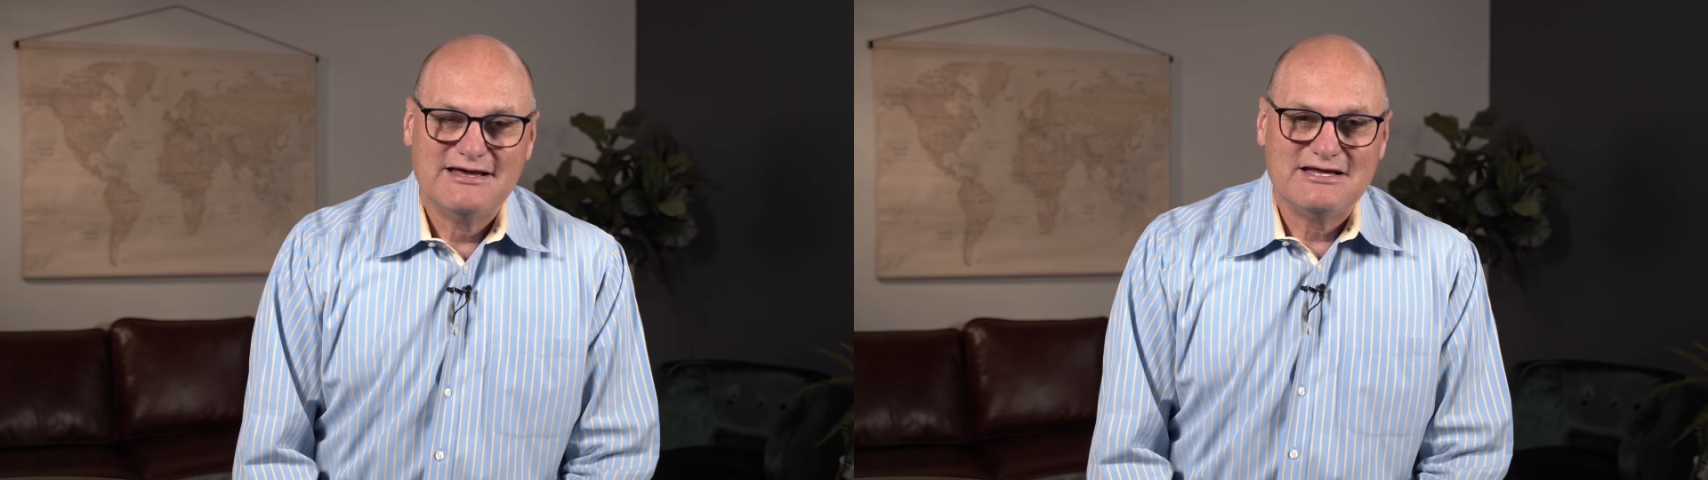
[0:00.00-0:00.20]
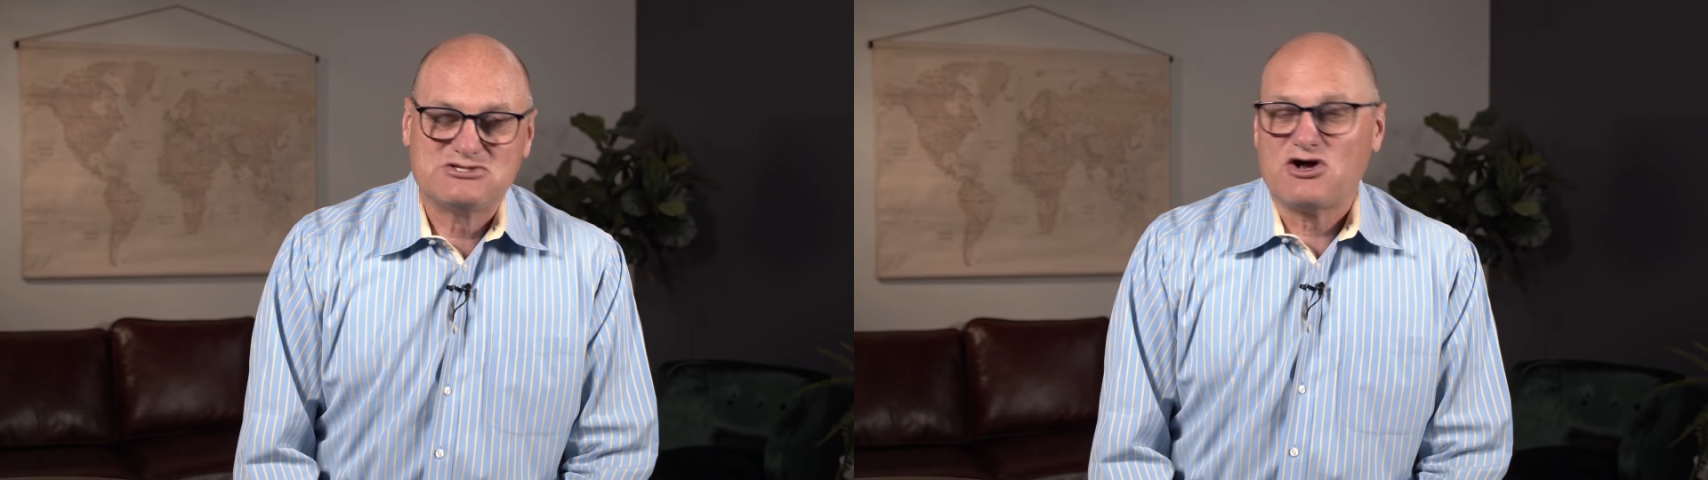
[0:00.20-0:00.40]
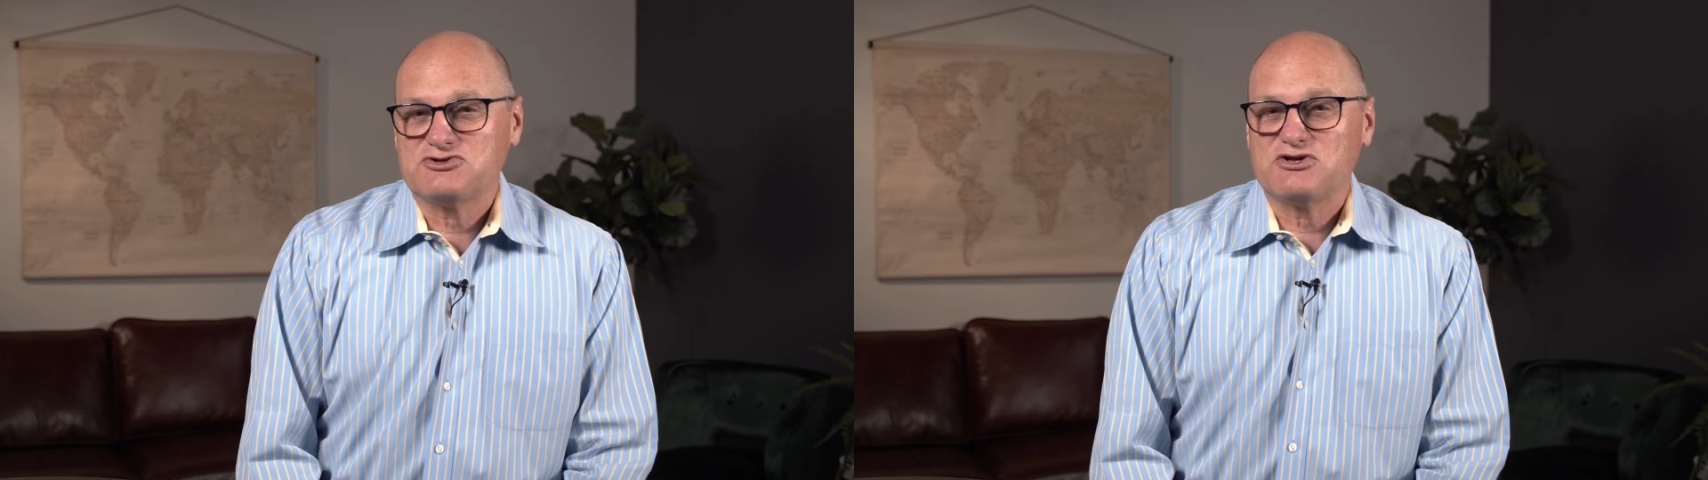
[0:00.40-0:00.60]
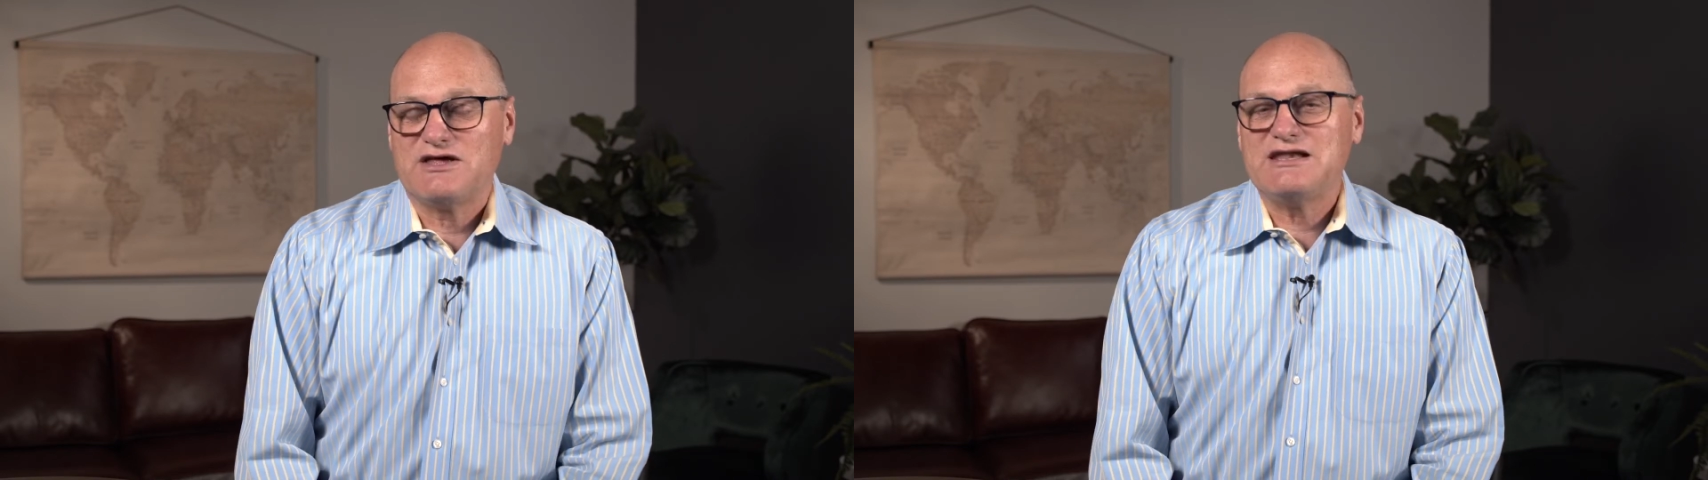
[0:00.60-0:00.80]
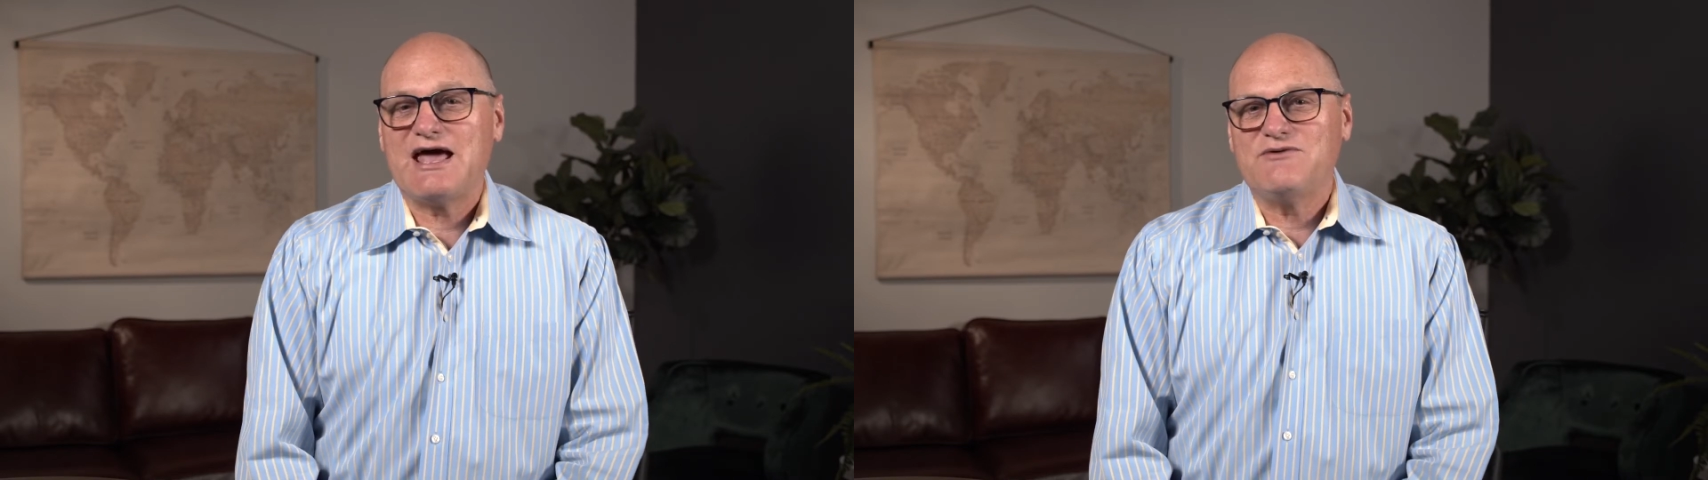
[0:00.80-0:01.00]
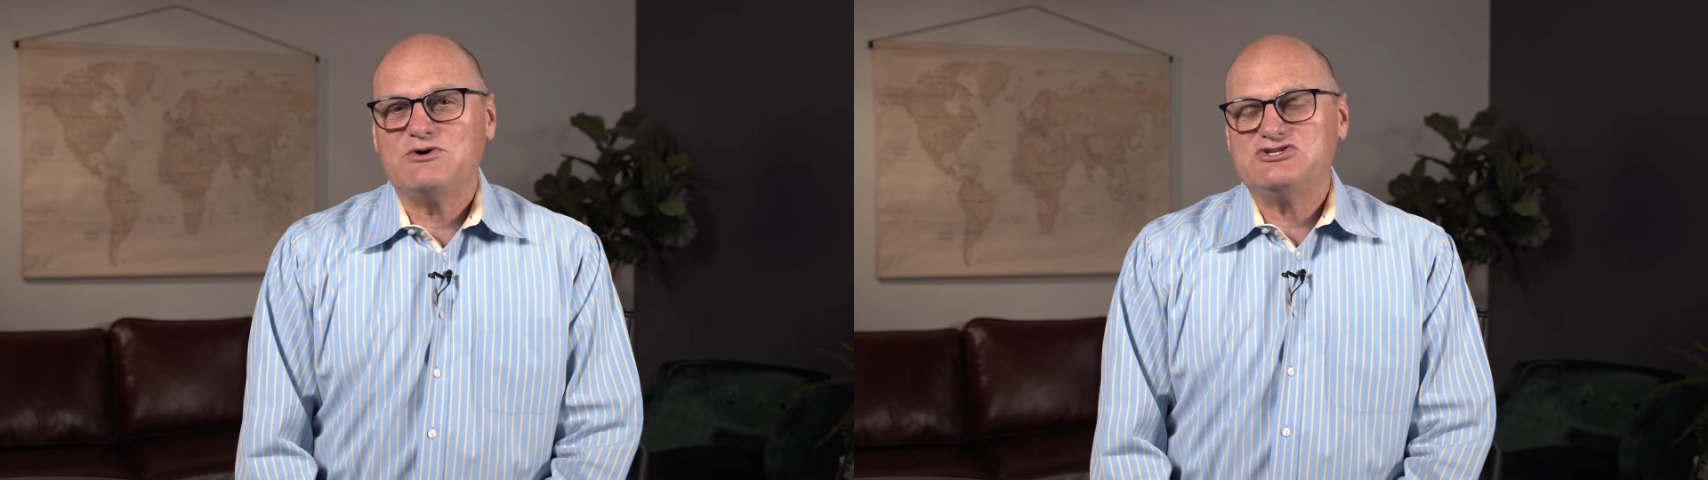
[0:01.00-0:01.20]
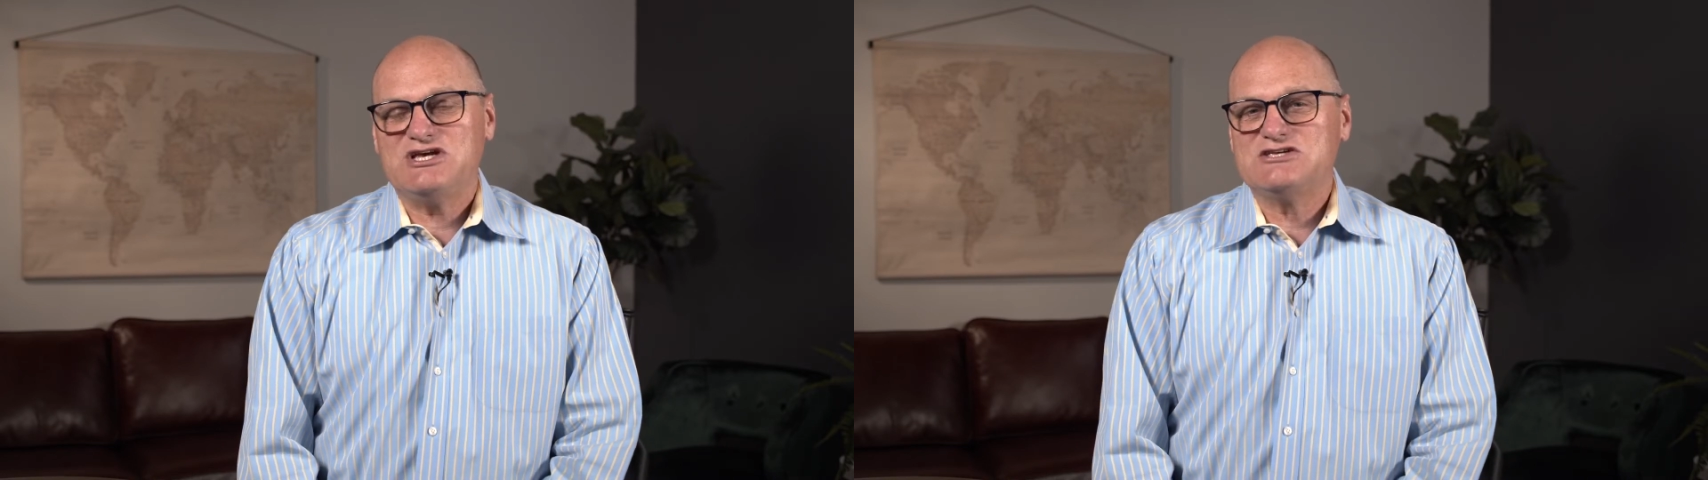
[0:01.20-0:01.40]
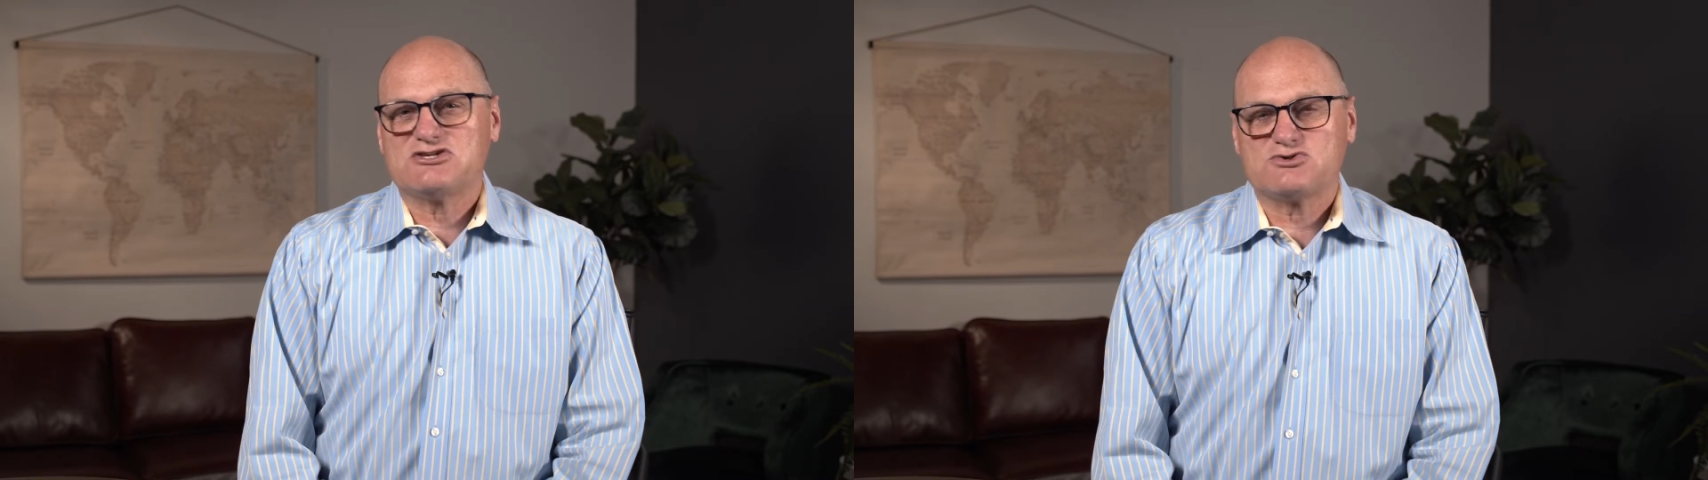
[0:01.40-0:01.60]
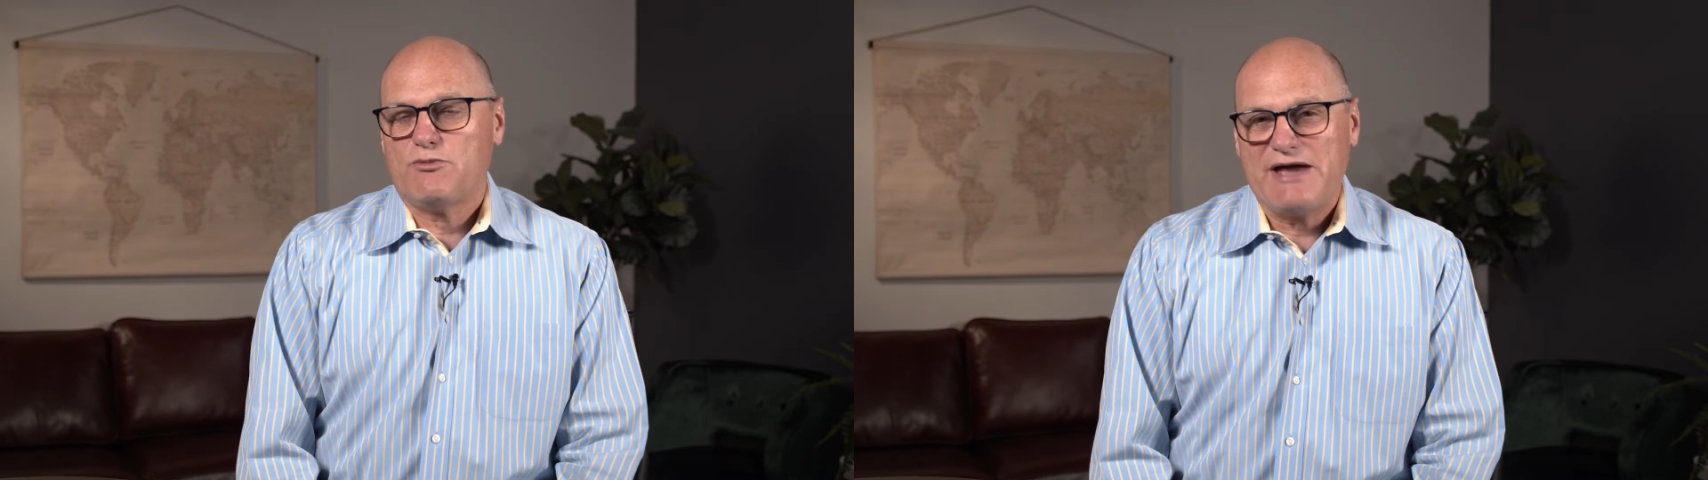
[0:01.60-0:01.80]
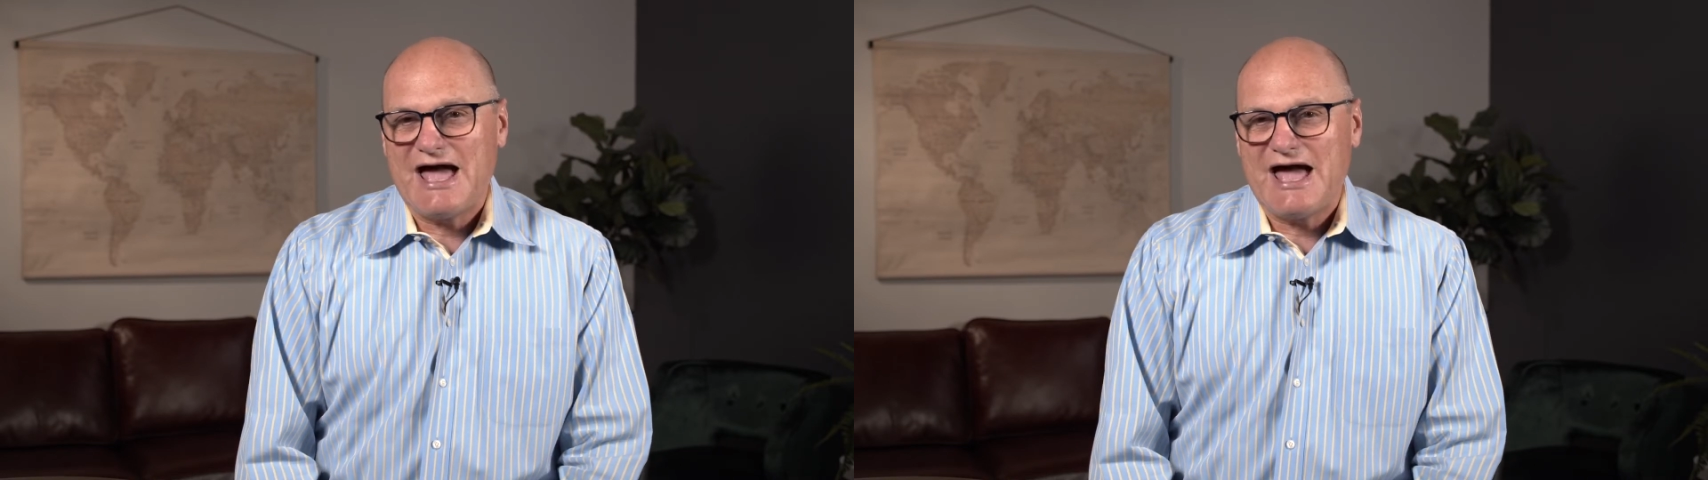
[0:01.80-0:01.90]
It's also the day when Jesus will be